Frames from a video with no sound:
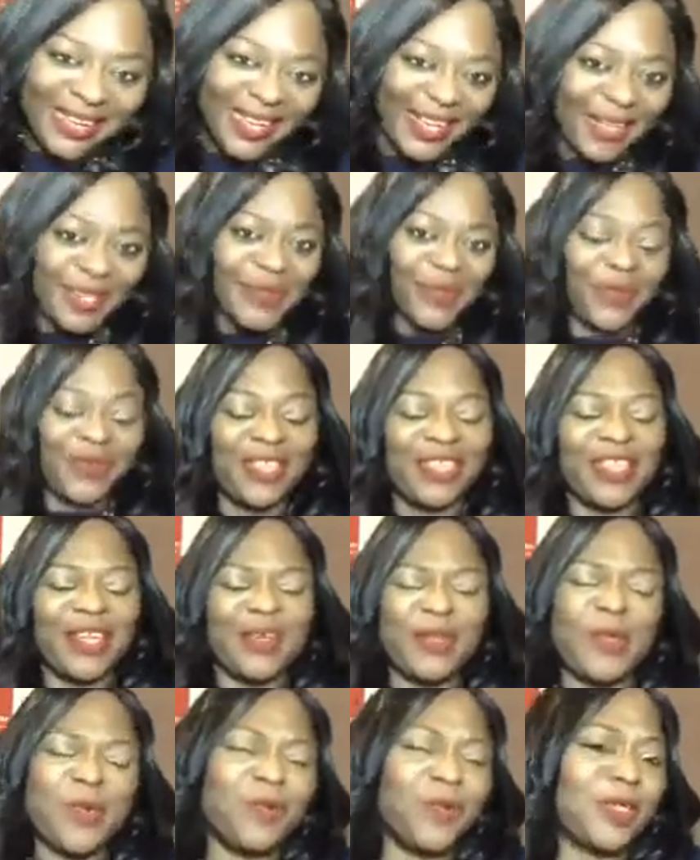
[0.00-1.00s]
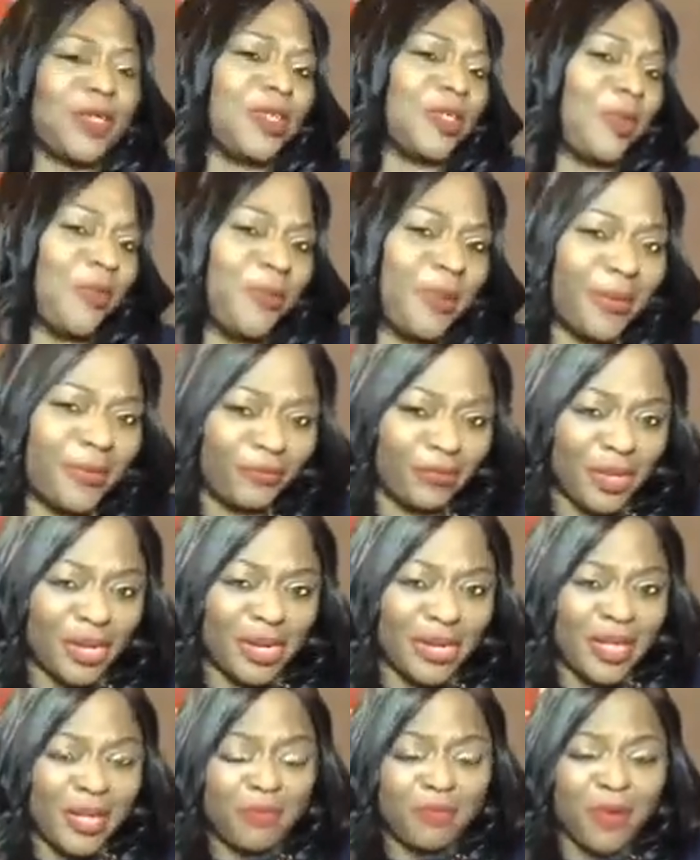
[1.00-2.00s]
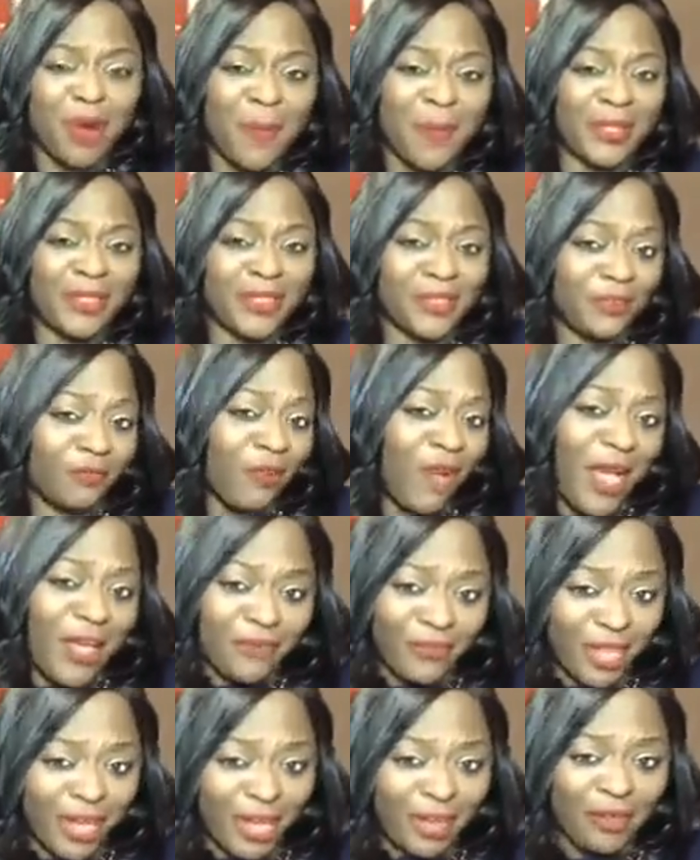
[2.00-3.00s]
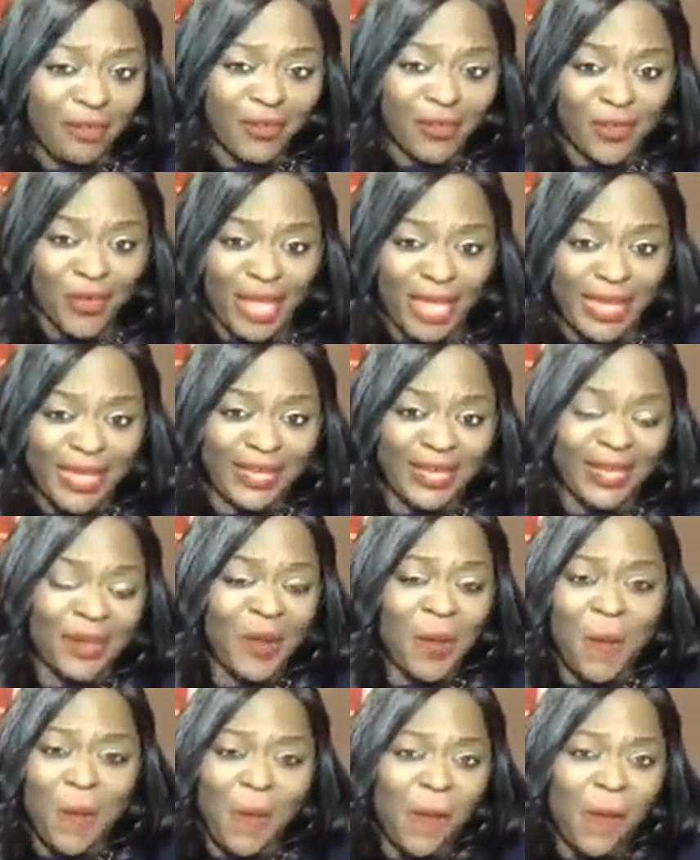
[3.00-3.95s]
last week and it was so much fun and he bought me this 5-carat ring and